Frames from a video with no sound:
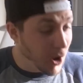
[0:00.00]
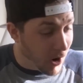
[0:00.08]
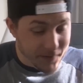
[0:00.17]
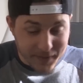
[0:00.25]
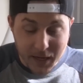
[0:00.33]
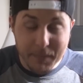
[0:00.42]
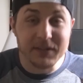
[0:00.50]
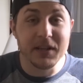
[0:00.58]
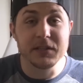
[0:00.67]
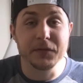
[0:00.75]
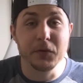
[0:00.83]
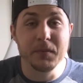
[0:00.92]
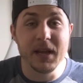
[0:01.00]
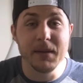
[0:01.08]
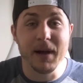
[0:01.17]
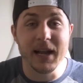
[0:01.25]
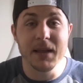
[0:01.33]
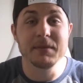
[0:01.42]
All right, that about does it for me.
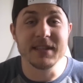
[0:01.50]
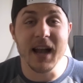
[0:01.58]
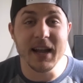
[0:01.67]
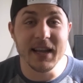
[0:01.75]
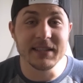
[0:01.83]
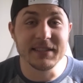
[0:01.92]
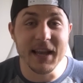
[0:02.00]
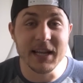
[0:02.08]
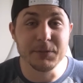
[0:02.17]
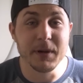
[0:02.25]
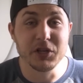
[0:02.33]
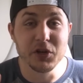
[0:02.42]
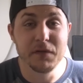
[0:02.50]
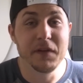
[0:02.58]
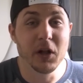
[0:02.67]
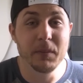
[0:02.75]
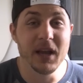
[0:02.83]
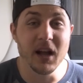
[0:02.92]
My name is NotIanSans. Make sure you
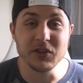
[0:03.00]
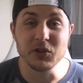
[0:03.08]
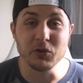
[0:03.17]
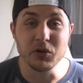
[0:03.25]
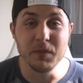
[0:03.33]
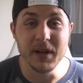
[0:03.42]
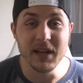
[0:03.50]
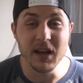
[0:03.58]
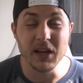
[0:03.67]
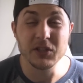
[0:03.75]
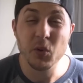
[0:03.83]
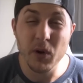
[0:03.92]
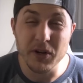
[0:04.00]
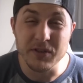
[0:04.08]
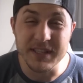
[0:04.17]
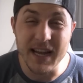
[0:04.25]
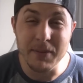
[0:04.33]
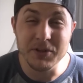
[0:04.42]
follow me on social media on Twitter,
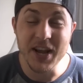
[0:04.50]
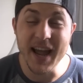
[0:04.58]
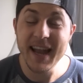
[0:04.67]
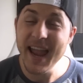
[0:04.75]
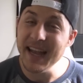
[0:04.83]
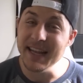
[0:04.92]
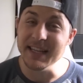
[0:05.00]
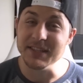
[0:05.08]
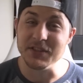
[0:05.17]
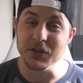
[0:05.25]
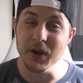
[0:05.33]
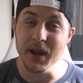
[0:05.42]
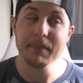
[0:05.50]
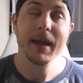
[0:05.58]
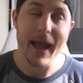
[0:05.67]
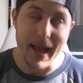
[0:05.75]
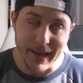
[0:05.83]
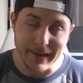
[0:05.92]
Snapchat, and
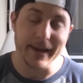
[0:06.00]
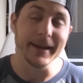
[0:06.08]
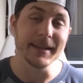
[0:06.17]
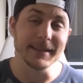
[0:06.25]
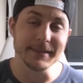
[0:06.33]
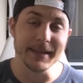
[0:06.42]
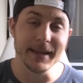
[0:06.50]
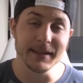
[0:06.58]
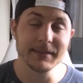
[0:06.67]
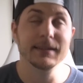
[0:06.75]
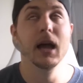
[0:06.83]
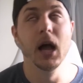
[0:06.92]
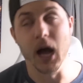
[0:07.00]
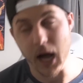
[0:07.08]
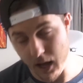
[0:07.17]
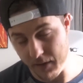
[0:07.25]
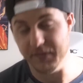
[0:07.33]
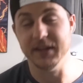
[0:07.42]
Instagram at NotIanSans.
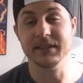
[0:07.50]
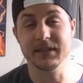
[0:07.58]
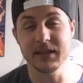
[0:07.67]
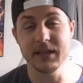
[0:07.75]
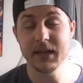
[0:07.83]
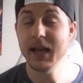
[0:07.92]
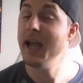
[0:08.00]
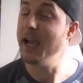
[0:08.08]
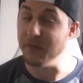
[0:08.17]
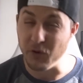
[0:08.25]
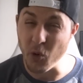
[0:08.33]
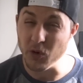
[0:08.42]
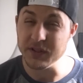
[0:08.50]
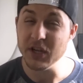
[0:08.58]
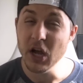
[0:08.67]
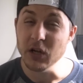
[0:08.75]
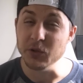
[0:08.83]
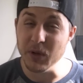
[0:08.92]
Obviously. And of
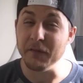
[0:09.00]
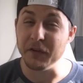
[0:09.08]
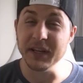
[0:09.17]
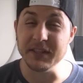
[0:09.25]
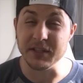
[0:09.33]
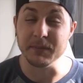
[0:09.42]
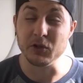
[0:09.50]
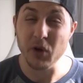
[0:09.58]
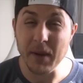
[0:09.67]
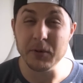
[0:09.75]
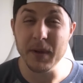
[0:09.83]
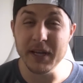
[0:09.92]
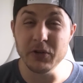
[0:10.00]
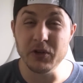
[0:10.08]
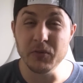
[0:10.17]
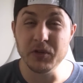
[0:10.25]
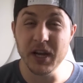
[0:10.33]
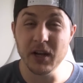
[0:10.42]
course, do not forget to subscribe to my
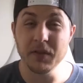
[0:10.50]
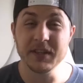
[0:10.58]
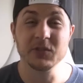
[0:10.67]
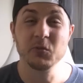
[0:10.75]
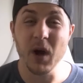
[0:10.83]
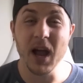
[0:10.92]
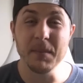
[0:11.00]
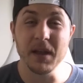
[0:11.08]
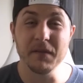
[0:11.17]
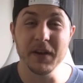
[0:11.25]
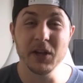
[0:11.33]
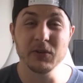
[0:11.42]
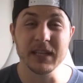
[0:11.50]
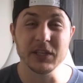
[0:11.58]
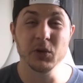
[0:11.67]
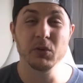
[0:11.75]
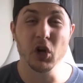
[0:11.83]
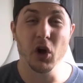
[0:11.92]
YouTube channel. This is why I make videos.
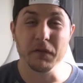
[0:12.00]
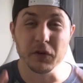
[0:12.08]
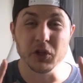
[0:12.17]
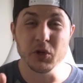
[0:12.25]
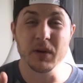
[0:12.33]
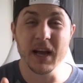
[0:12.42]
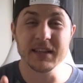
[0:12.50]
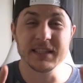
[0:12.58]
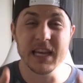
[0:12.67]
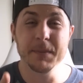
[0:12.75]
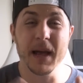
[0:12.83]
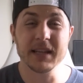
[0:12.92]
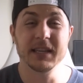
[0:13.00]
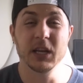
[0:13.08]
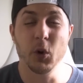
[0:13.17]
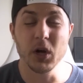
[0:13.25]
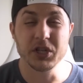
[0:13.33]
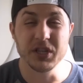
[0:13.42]
I do it all for you guys. Keep
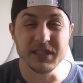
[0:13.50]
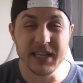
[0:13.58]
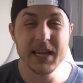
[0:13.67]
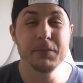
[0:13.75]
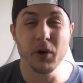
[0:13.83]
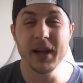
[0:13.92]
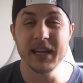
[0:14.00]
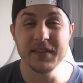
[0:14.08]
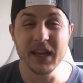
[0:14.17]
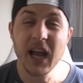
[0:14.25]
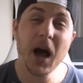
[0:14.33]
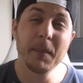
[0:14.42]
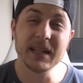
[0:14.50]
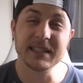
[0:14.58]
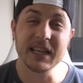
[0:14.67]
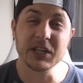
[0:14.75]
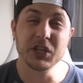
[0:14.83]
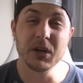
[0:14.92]
asking questions. Keep writing in the comment
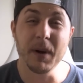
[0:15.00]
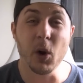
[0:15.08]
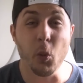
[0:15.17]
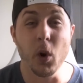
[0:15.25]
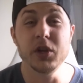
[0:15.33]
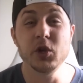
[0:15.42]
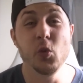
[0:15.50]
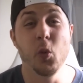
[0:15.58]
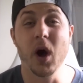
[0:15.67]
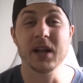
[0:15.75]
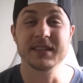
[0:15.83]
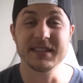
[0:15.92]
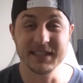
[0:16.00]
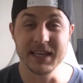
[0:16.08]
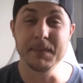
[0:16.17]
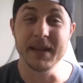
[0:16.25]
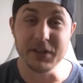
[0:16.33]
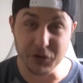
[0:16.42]
section about what you want to
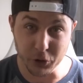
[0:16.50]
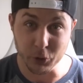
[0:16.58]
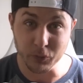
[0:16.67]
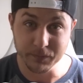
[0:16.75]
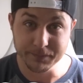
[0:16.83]
see me do.